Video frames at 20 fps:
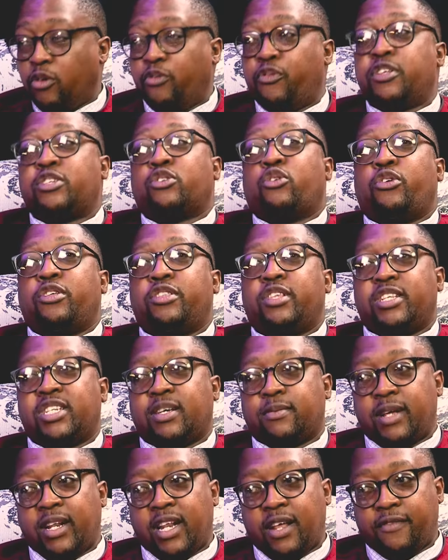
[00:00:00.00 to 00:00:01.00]
No, 1 Corinthians
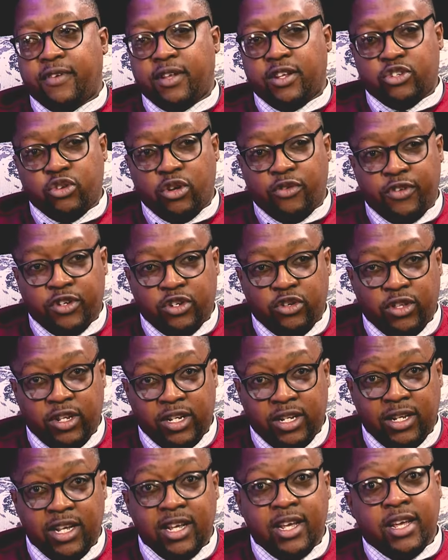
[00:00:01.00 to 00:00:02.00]
chapter 11. Sorry, 1
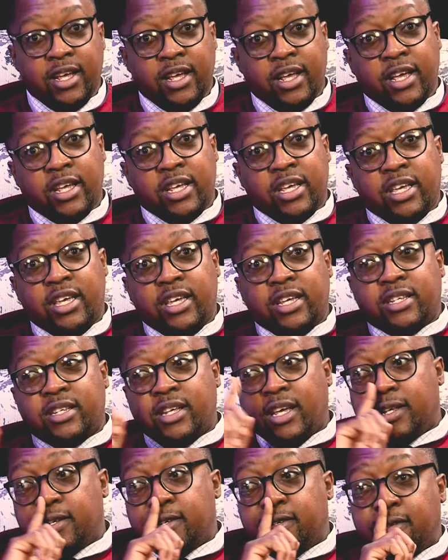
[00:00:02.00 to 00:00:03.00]
Corinthians. Mm-hmm. He
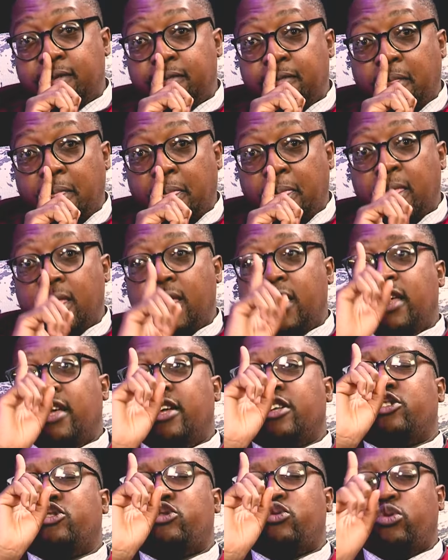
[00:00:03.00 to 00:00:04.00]
says,
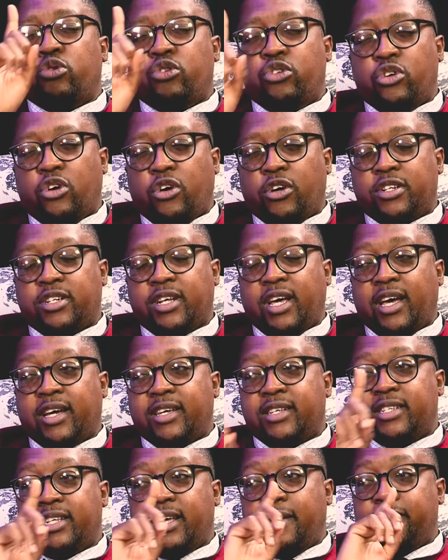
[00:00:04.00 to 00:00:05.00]
do not
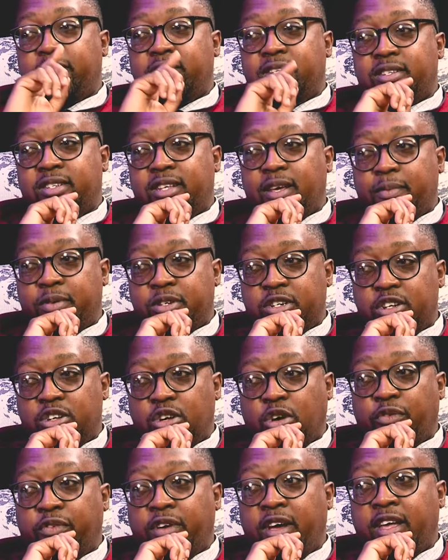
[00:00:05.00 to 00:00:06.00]
accept
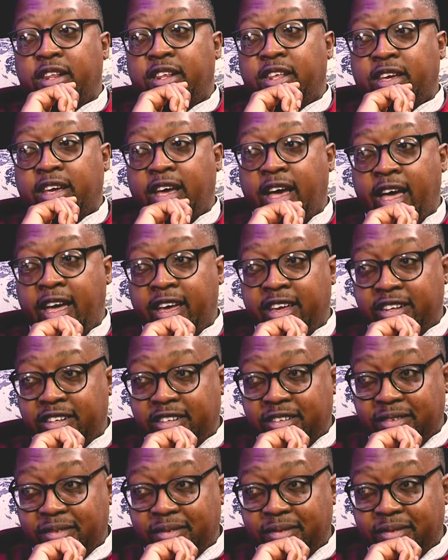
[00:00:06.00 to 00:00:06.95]
deception of any kind.